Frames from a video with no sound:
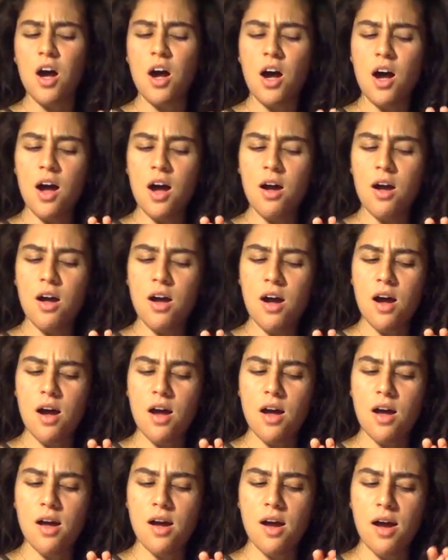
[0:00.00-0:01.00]

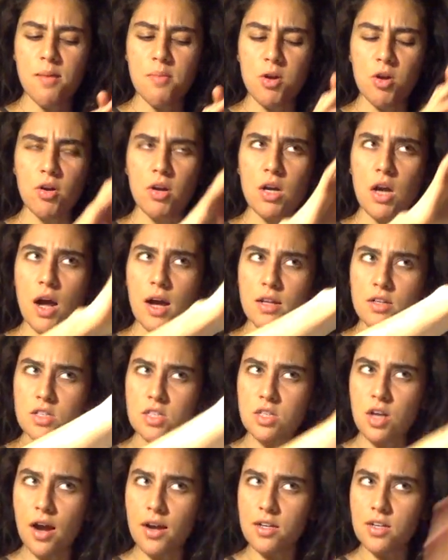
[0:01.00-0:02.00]
I'm hearing I
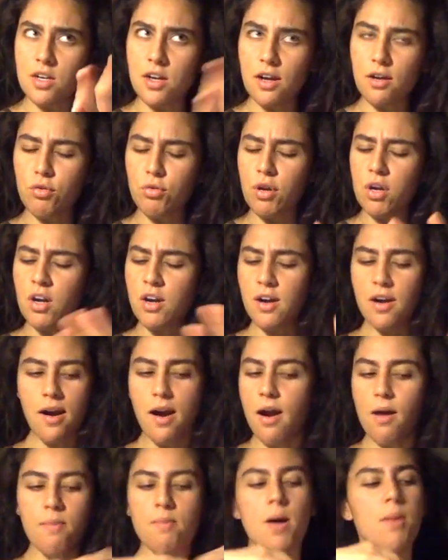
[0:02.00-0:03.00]
designed it, I created it, and
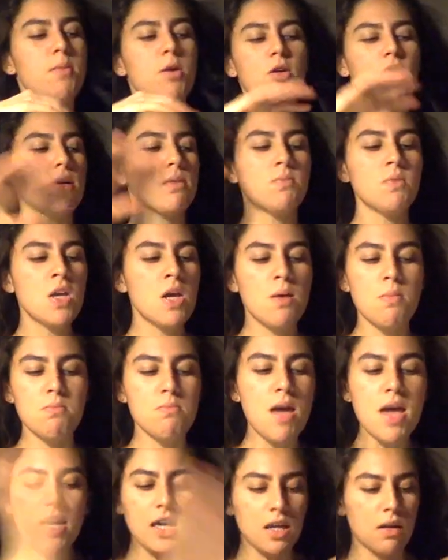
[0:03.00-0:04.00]
I'm hearing
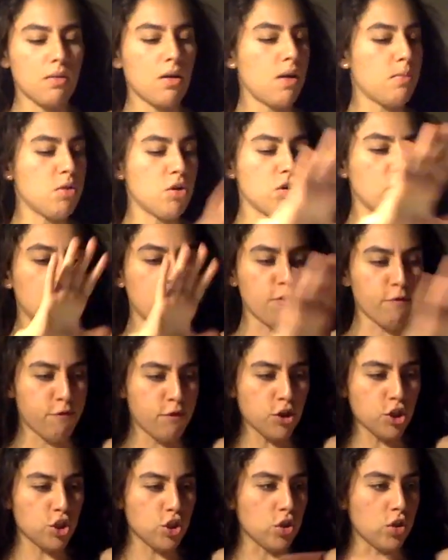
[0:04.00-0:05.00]
make it. I'm hearing
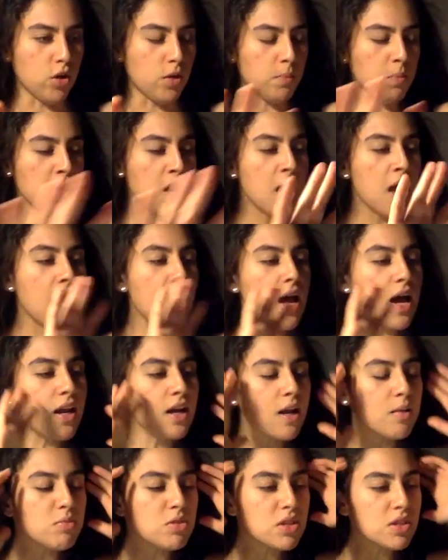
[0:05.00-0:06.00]
official.
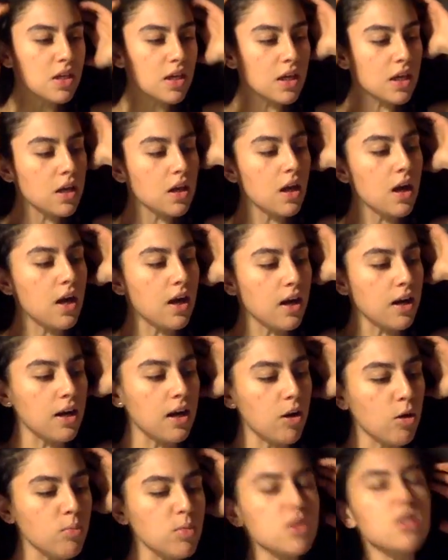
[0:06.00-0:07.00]
And I'm seeing it
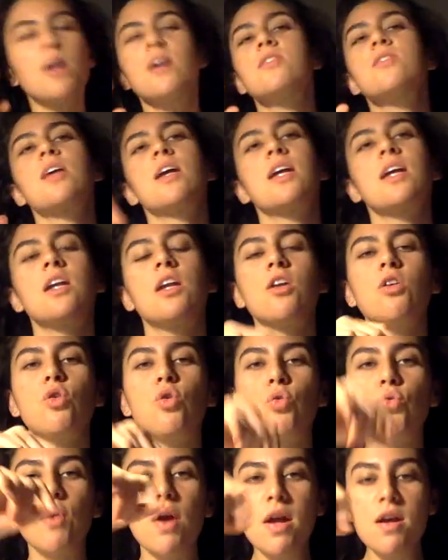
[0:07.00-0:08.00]
almost as like an
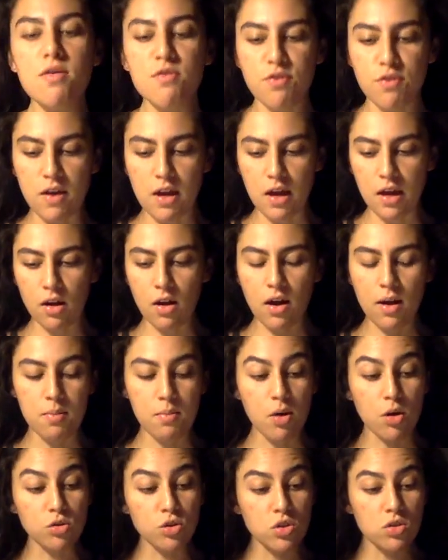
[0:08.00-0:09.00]
engraving.
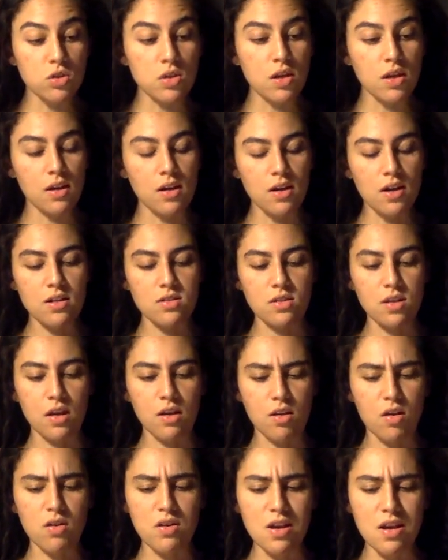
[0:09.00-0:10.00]
I'm also seeing it as
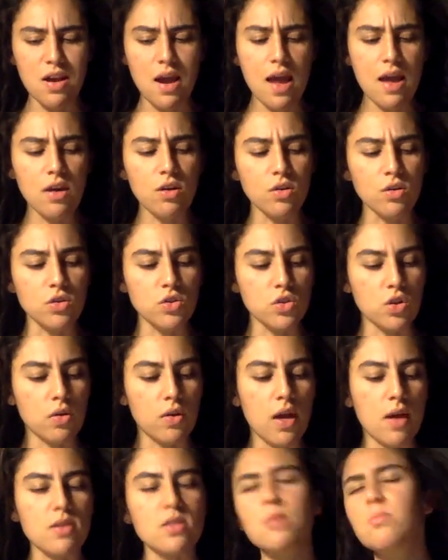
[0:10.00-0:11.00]
like on nails.
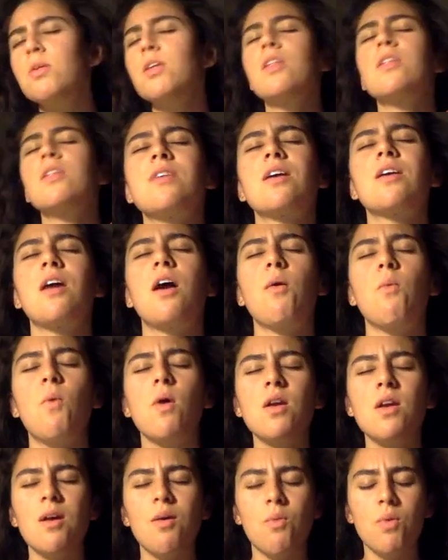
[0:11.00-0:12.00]
Okay, something like I
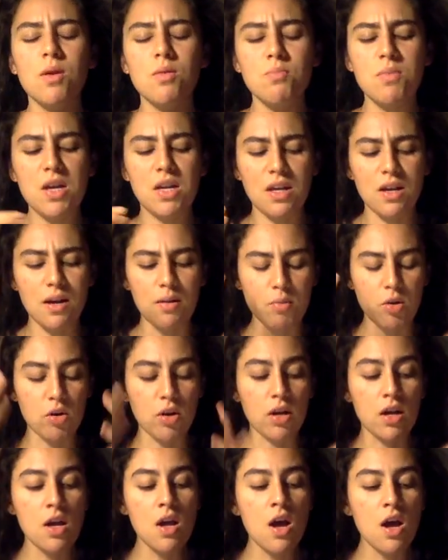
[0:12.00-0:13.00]
want to make it. I'm
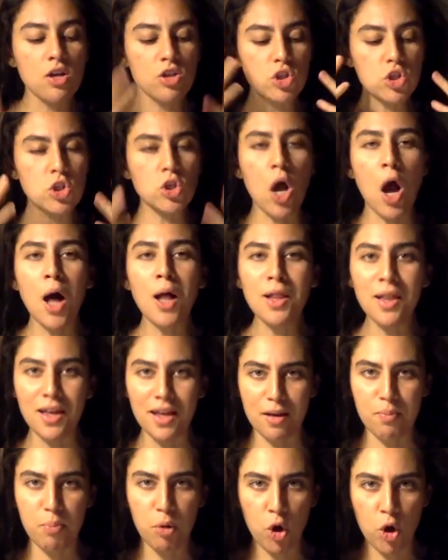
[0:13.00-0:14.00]
hearing
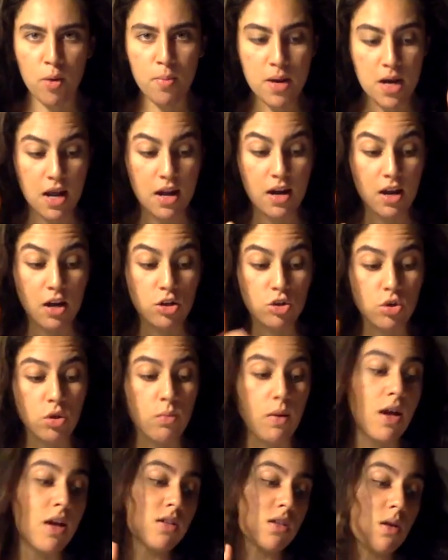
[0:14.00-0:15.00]
solid, permanent in a
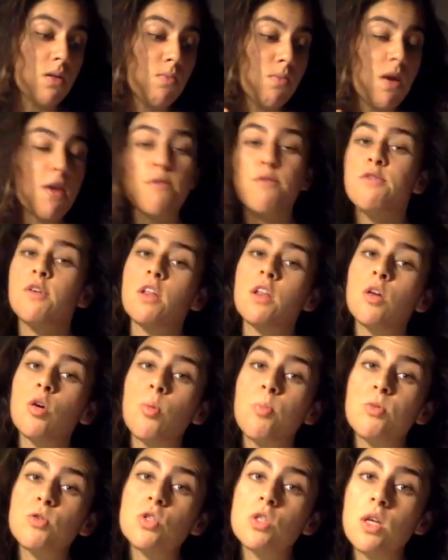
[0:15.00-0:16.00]
certain way, as I may feel it
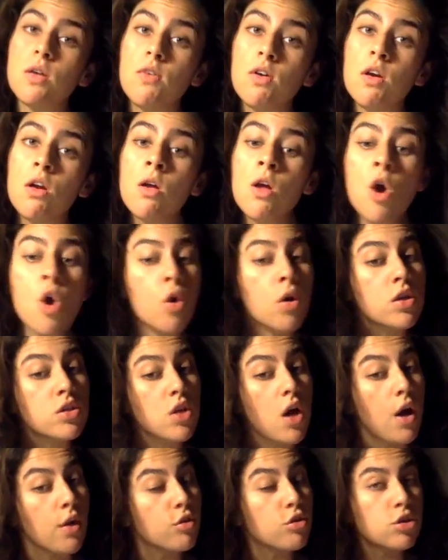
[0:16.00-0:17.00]
or perceive it, or
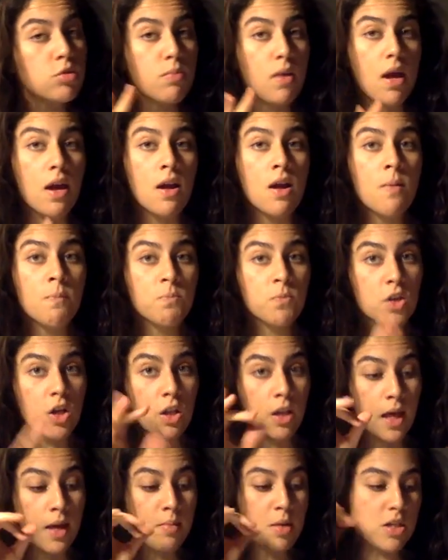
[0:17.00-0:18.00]
as others may
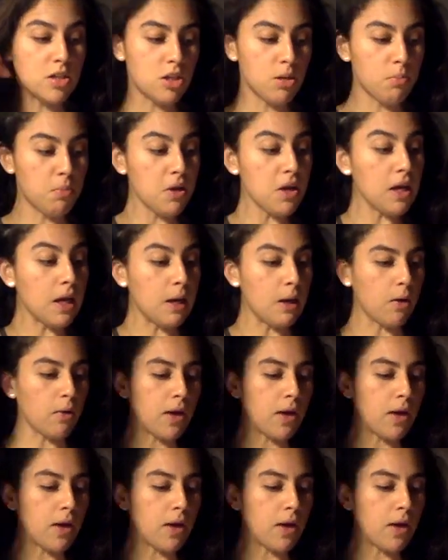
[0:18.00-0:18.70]
claim it to be.